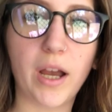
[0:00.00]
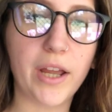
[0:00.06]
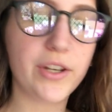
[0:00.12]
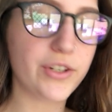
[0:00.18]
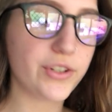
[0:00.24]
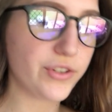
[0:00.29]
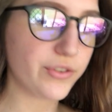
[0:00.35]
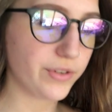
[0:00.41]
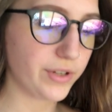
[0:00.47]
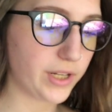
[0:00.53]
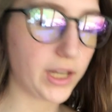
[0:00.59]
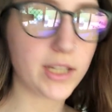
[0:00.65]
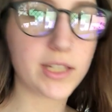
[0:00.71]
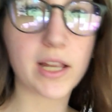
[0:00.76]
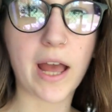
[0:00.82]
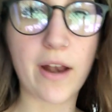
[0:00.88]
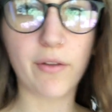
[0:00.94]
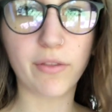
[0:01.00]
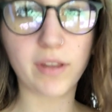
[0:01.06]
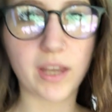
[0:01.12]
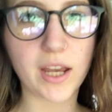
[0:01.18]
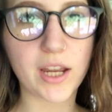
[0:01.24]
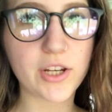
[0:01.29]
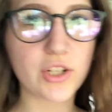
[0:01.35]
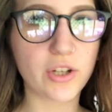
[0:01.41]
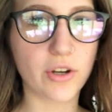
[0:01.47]
I just realized I don't think
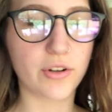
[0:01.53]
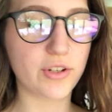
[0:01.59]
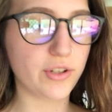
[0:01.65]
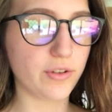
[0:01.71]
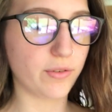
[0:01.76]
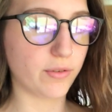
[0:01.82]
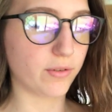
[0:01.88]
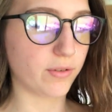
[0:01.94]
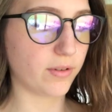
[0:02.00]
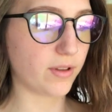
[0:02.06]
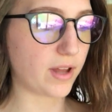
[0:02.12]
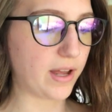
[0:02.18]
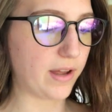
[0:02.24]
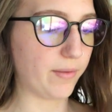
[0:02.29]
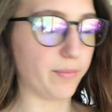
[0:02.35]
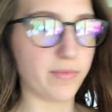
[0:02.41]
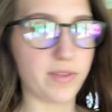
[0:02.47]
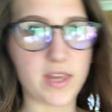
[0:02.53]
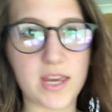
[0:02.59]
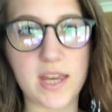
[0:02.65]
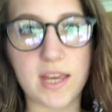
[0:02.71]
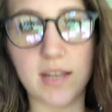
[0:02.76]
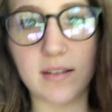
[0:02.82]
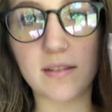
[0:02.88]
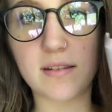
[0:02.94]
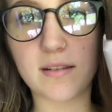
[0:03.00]
I showed you
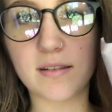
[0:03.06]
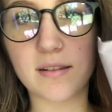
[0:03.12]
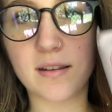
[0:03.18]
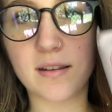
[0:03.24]
these.